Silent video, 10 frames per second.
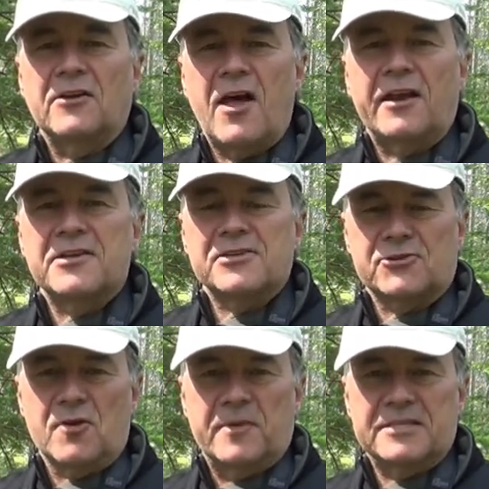a lot of
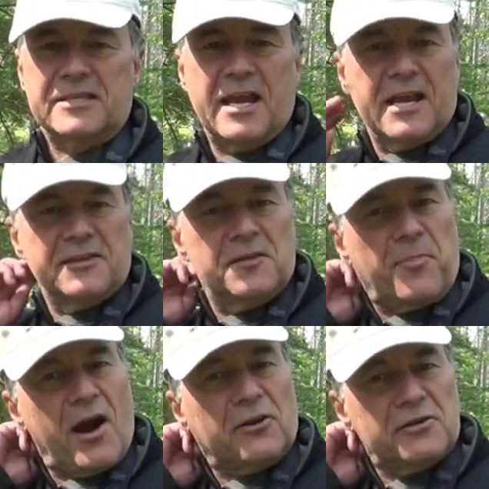disturbance and the
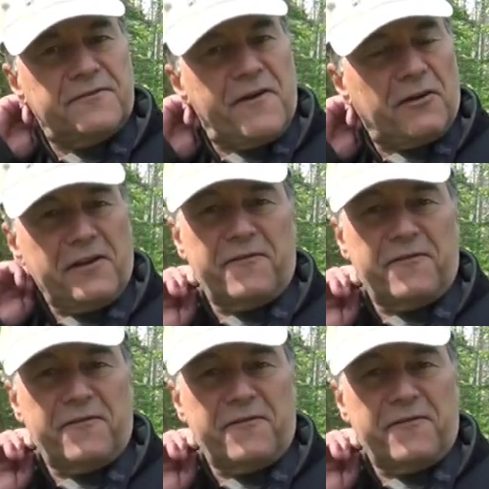bark looks fairly